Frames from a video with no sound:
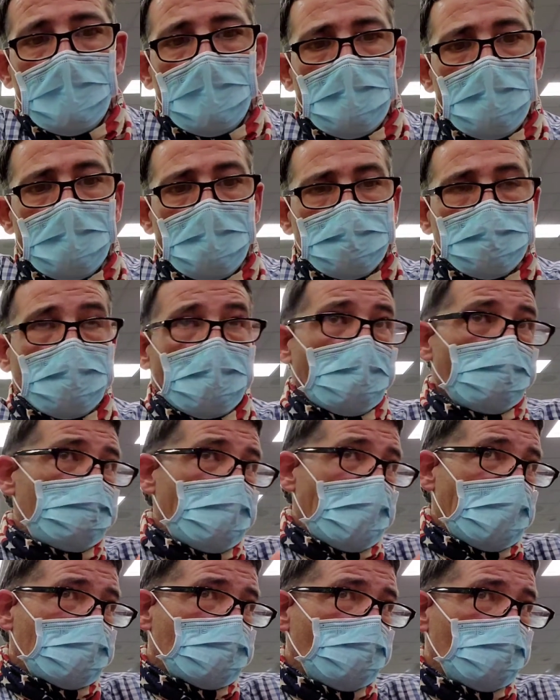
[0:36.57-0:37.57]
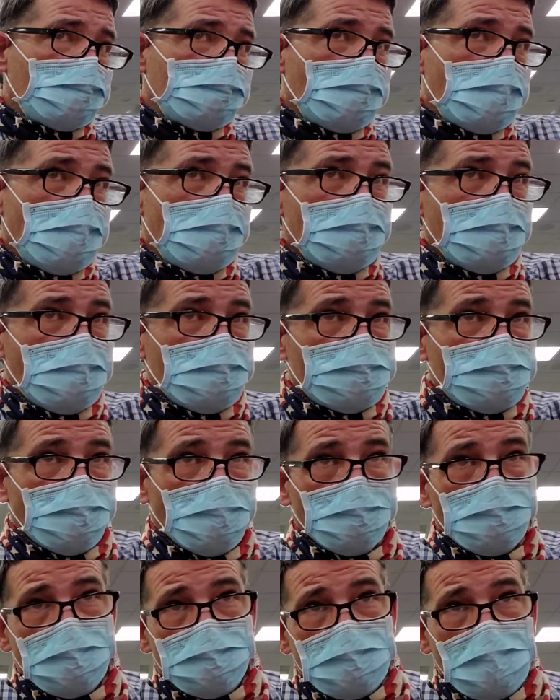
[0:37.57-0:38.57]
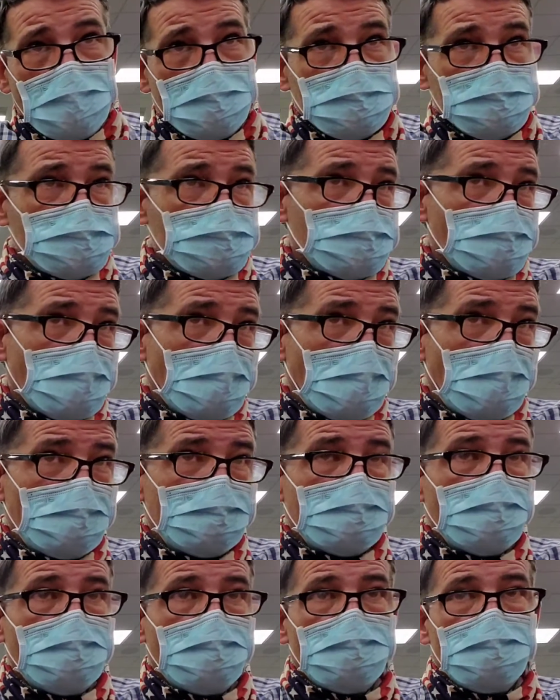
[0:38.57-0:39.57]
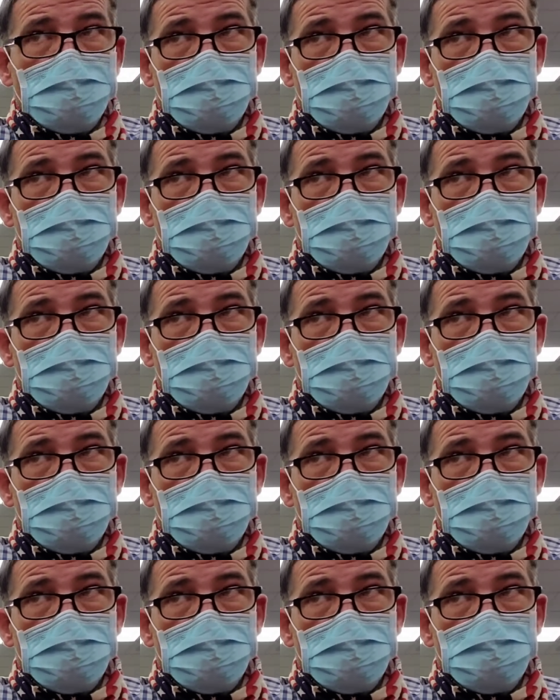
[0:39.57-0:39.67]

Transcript: uh, got back with me and told me that is not